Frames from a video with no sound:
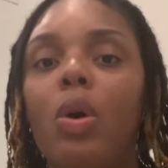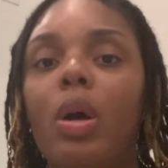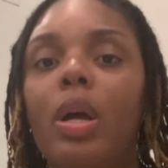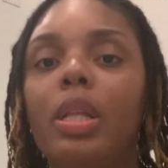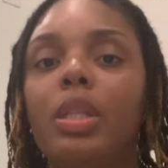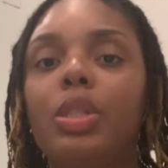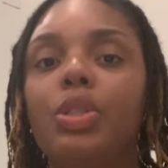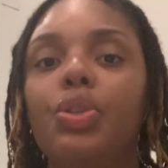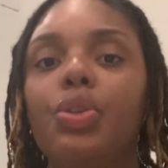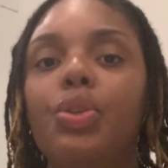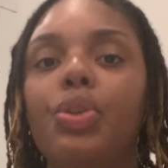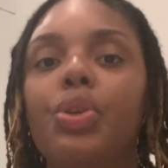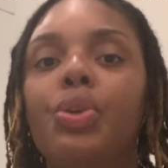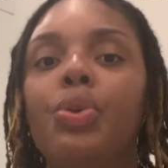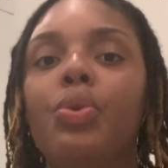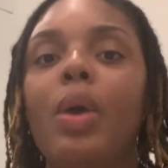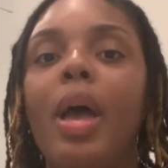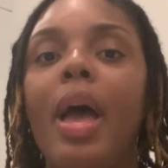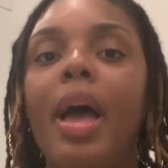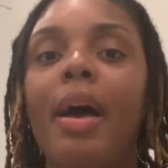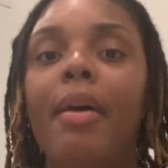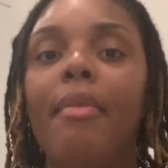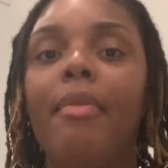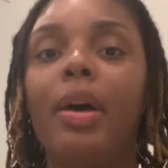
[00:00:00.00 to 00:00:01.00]
want to
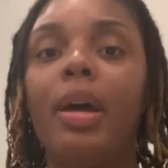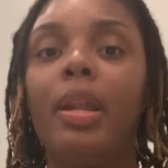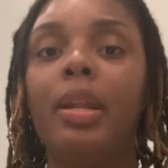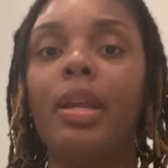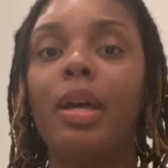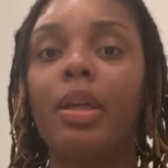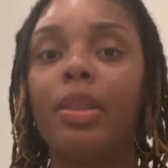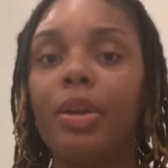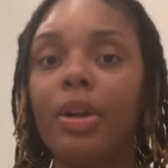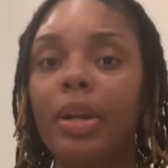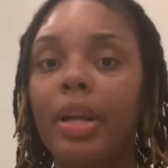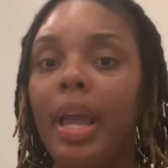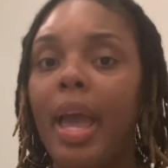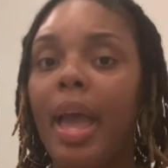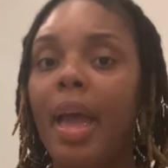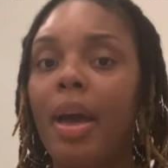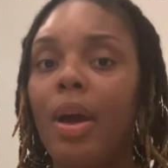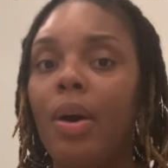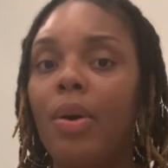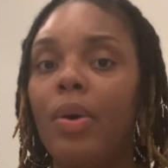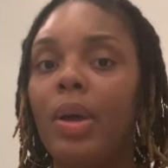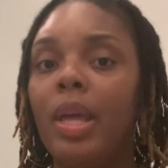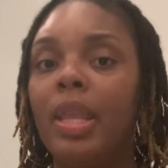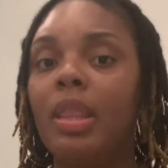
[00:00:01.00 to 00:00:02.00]
have another
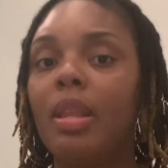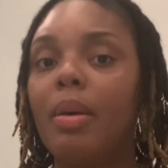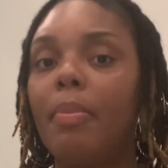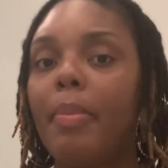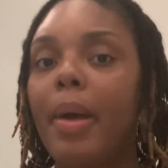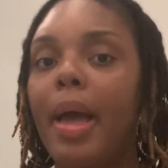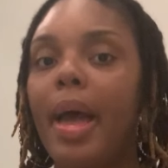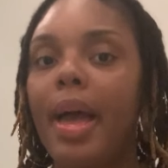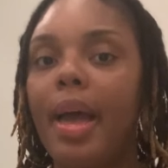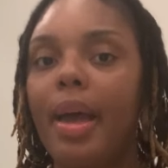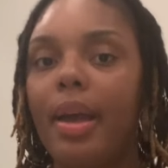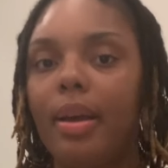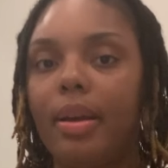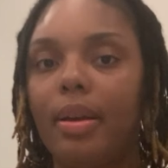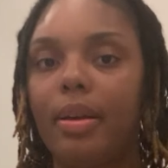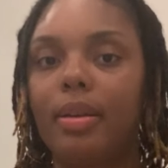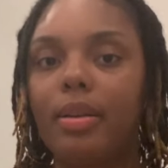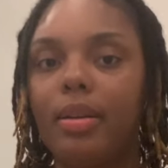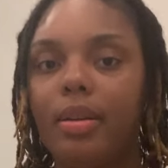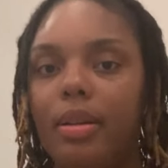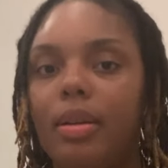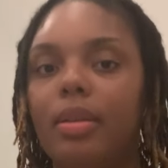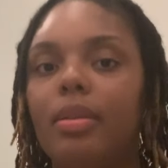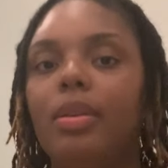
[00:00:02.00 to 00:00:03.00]
gown in the back,
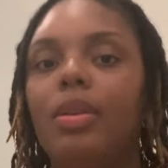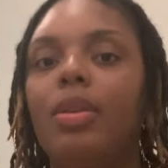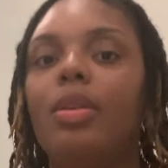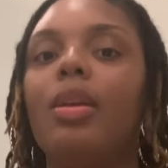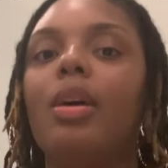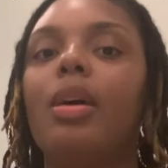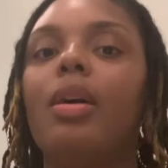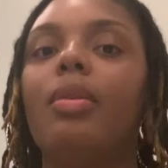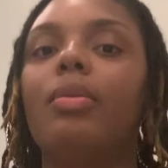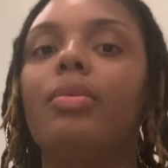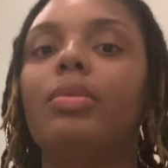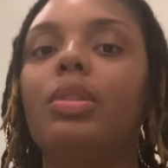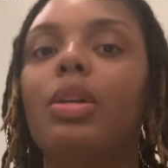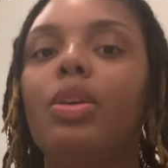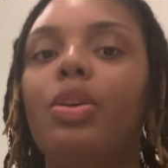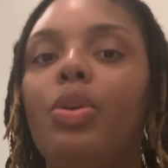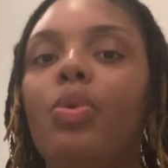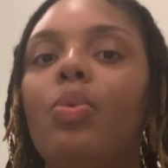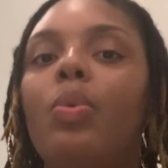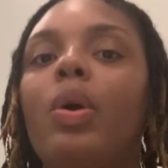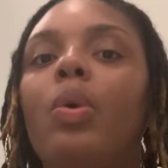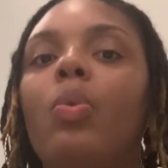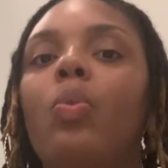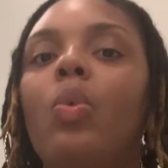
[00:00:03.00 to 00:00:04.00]
you know. So
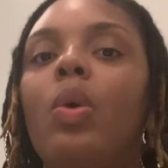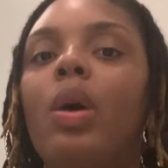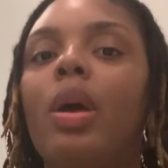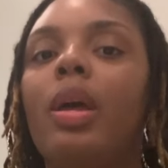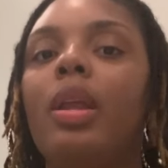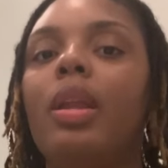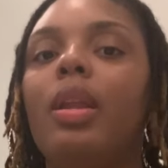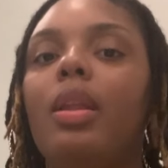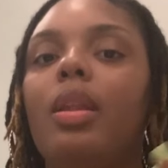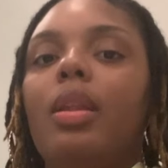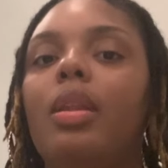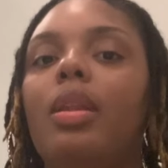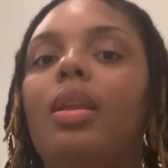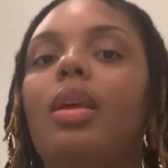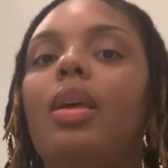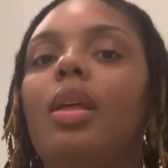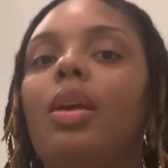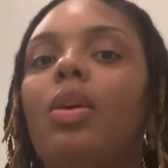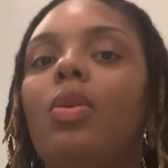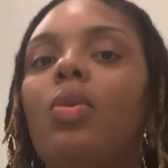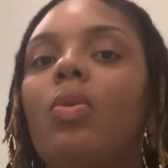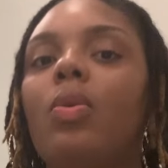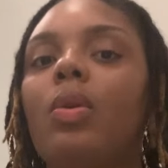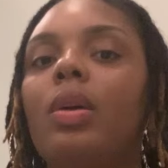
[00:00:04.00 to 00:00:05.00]
you wear one
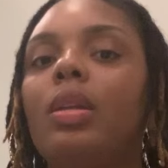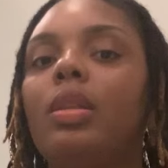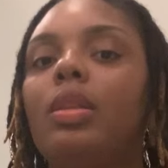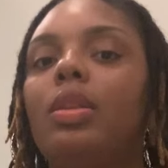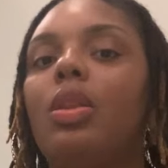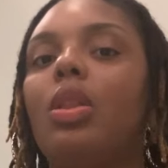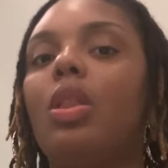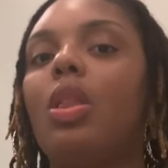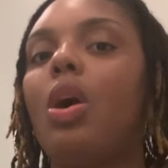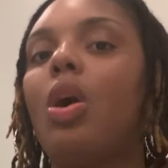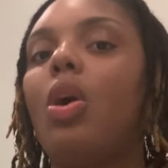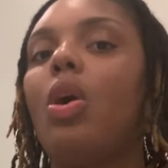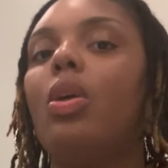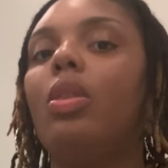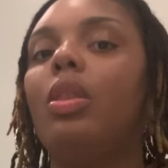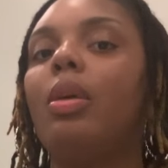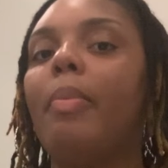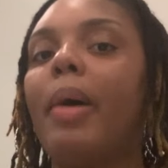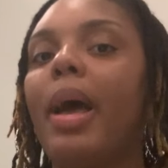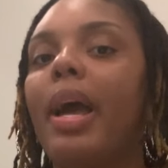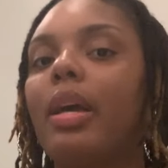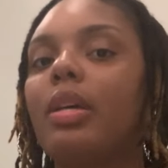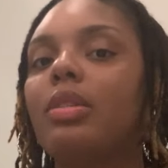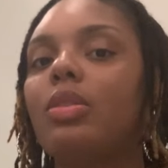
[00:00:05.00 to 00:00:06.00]
going the
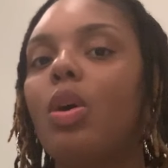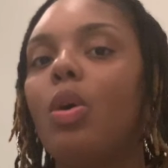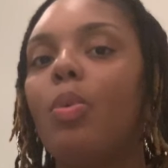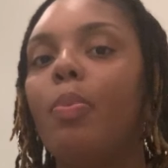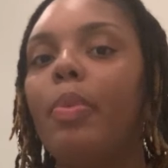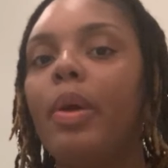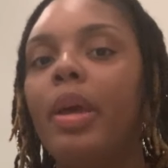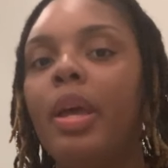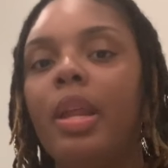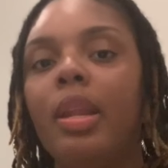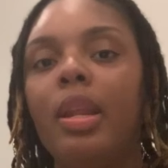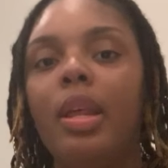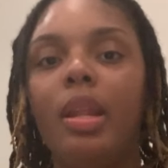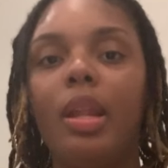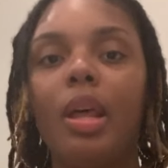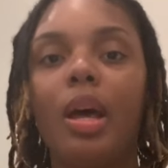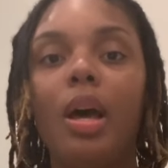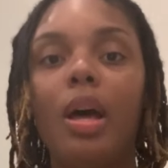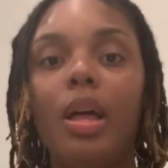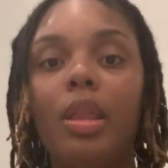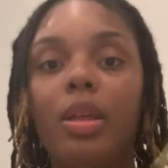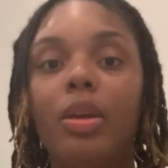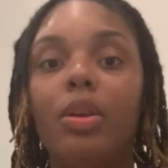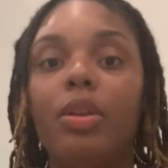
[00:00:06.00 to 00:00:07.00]
back is open and
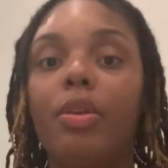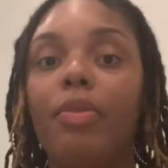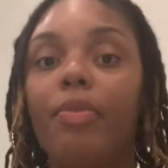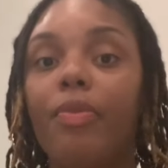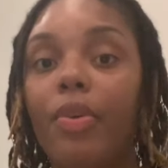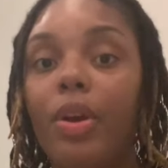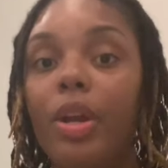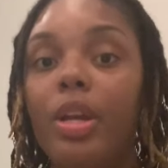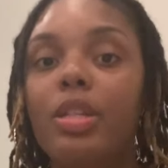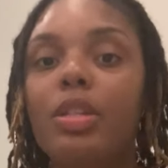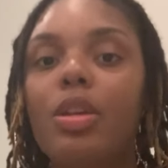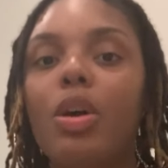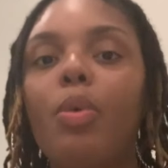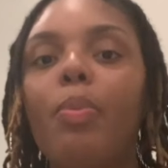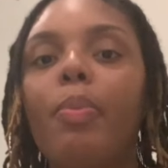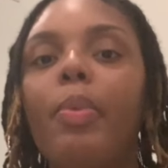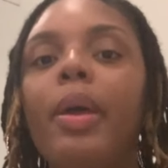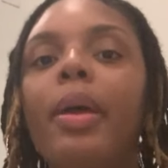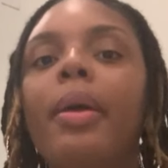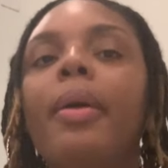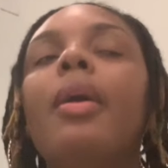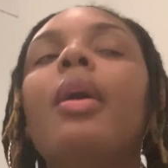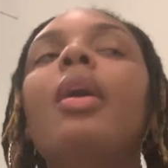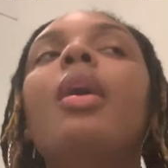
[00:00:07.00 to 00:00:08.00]
the other the front is
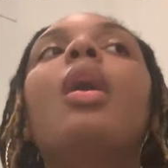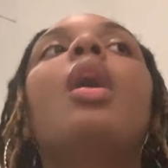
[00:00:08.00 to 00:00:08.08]
open